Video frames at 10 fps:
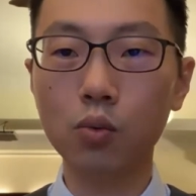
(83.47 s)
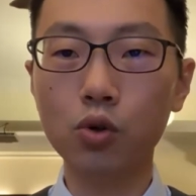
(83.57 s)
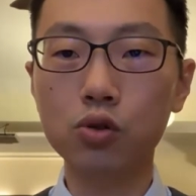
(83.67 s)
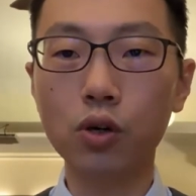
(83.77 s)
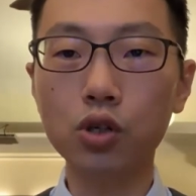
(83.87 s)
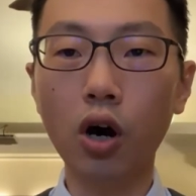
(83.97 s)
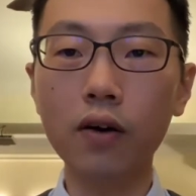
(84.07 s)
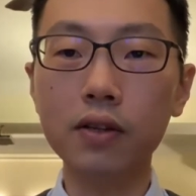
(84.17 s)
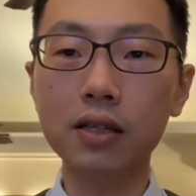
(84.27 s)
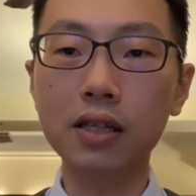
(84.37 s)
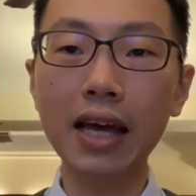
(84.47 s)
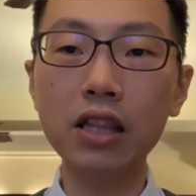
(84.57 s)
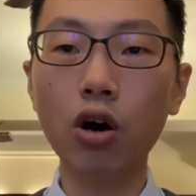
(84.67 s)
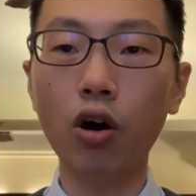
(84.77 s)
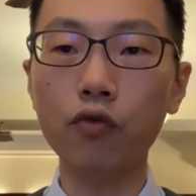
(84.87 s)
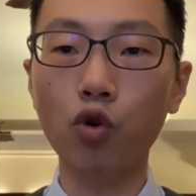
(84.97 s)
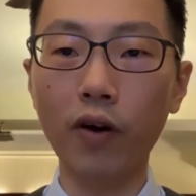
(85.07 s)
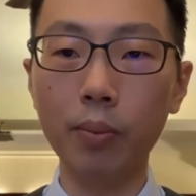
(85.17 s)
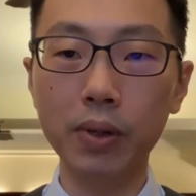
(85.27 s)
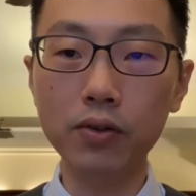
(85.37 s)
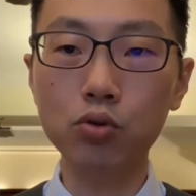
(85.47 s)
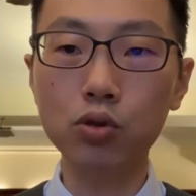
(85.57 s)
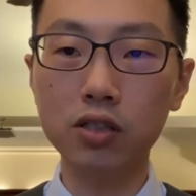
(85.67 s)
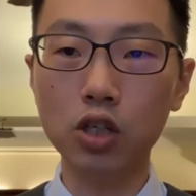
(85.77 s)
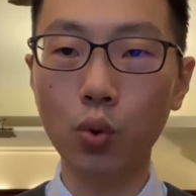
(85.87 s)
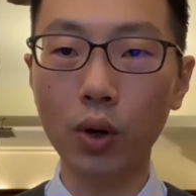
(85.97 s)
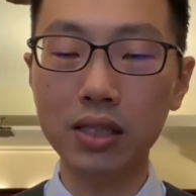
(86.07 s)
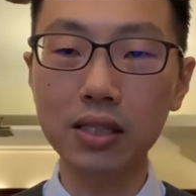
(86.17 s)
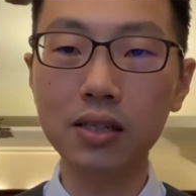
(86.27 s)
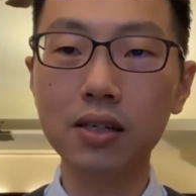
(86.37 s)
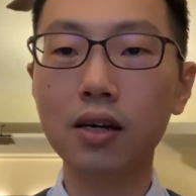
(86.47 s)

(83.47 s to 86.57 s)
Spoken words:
which was on the 10th of November 2020,